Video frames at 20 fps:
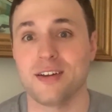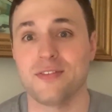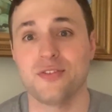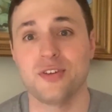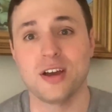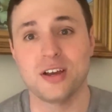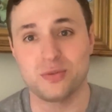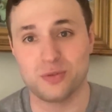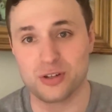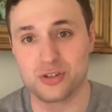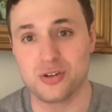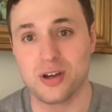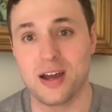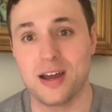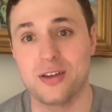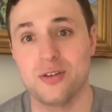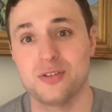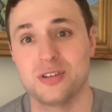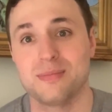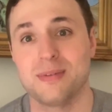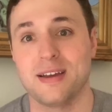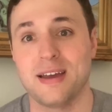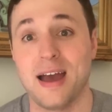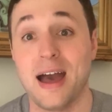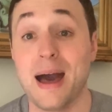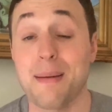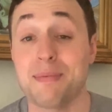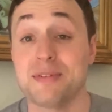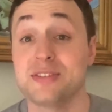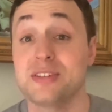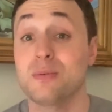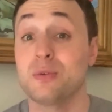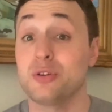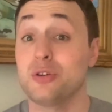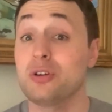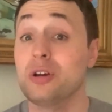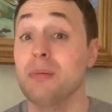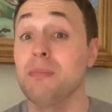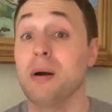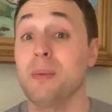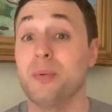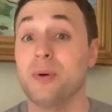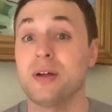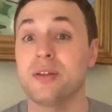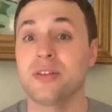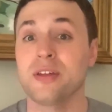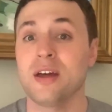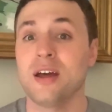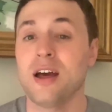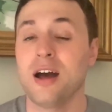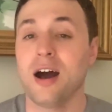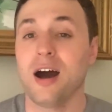If you guys want to try using my app and see what you come up with,